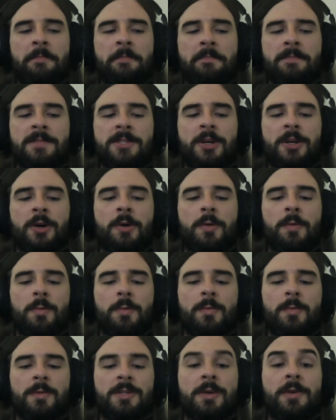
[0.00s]
So
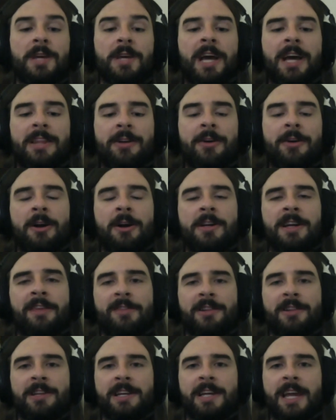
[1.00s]
yeah, there are
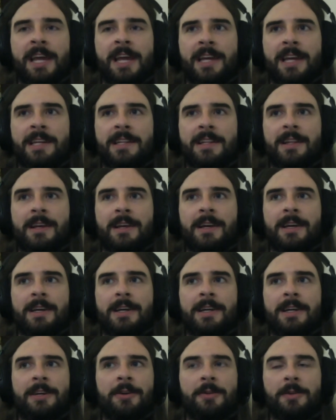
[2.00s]
definitely
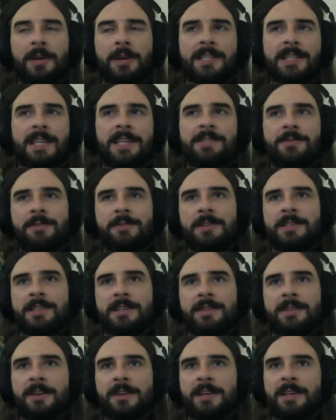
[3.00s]
accessories
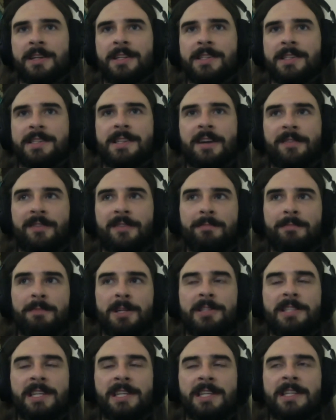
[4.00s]
and stuff
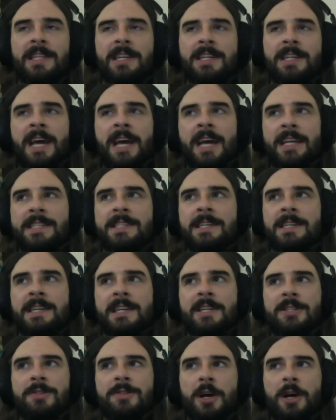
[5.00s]
built into the text
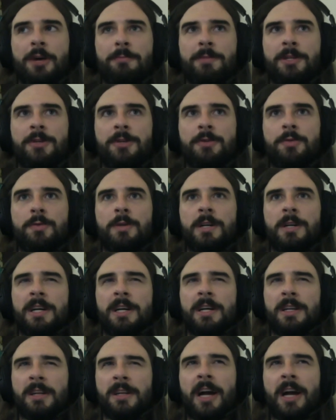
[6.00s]
to help you
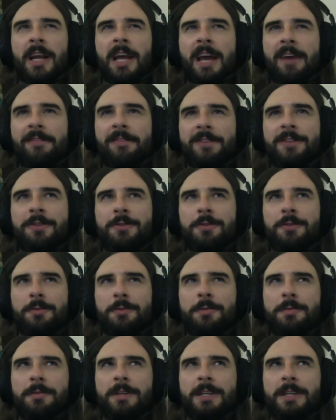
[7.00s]
not have
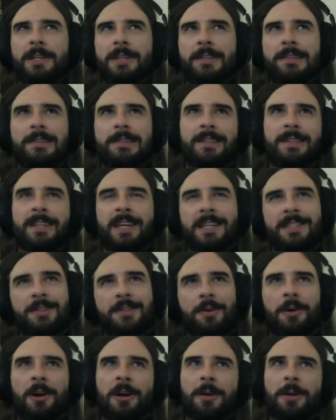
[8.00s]
to think
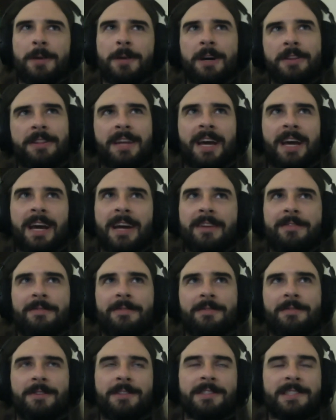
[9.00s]
so hard about that,
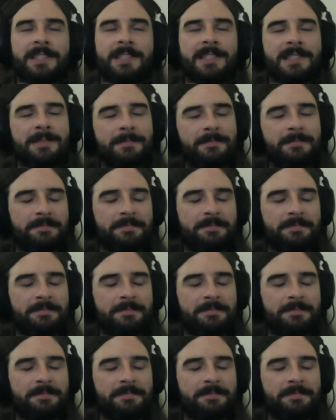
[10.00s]
for instance.